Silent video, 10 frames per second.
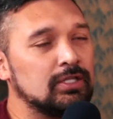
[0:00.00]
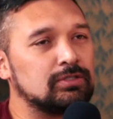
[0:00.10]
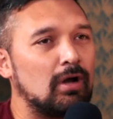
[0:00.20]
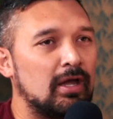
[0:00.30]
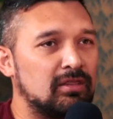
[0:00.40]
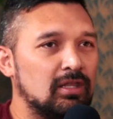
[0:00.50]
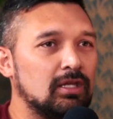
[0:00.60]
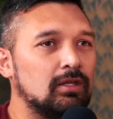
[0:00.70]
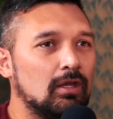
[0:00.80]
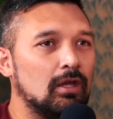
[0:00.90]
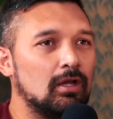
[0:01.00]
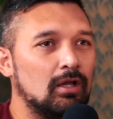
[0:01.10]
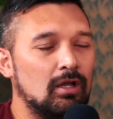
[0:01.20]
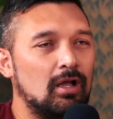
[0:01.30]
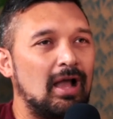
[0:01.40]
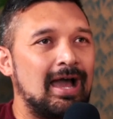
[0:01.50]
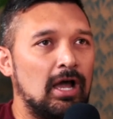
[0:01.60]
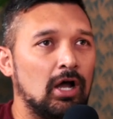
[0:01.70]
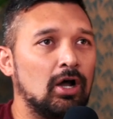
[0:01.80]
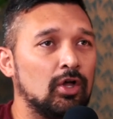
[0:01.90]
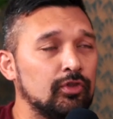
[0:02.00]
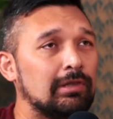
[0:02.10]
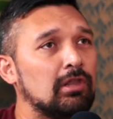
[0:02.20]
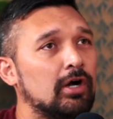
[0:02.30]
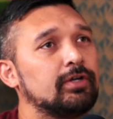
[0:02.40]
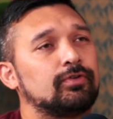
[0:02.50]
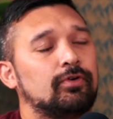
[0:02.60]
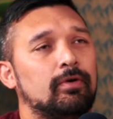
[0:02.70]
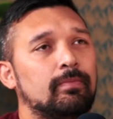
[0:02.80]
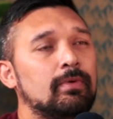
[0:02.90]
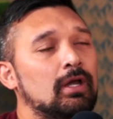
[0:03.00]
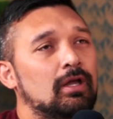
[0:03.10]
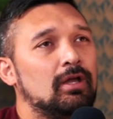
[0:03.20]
So yeah. I think on the long term,